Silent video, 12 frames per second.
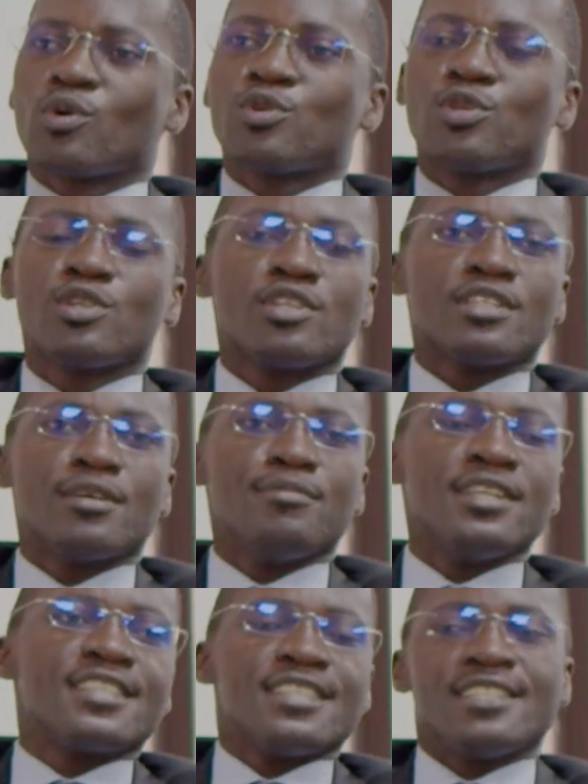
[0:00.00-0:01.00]
the
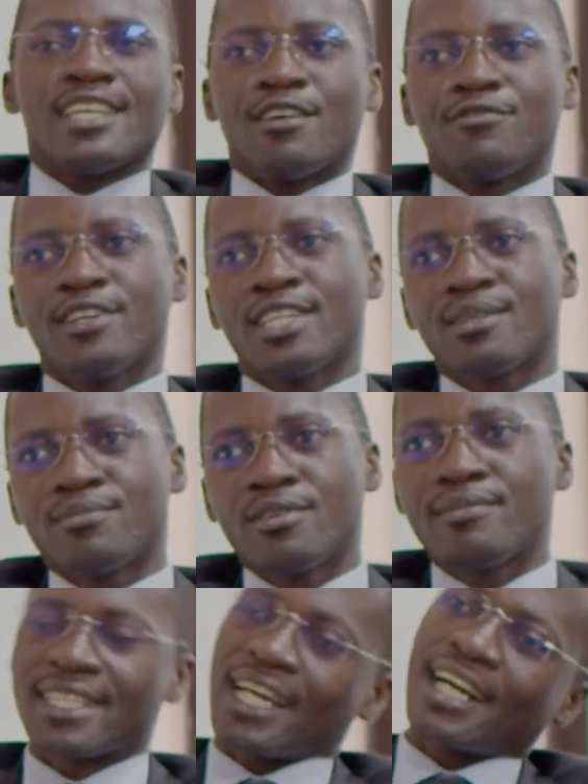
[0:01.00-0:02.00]
medicines are available,
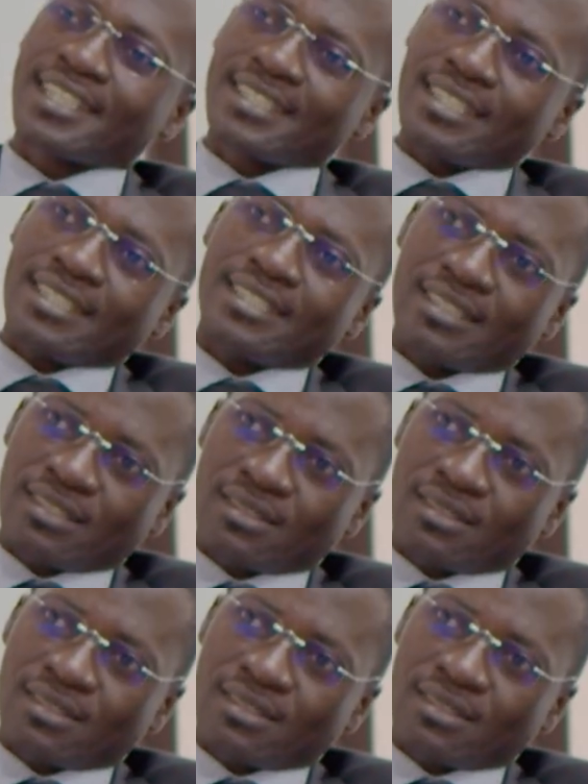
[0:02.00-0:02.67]
but access.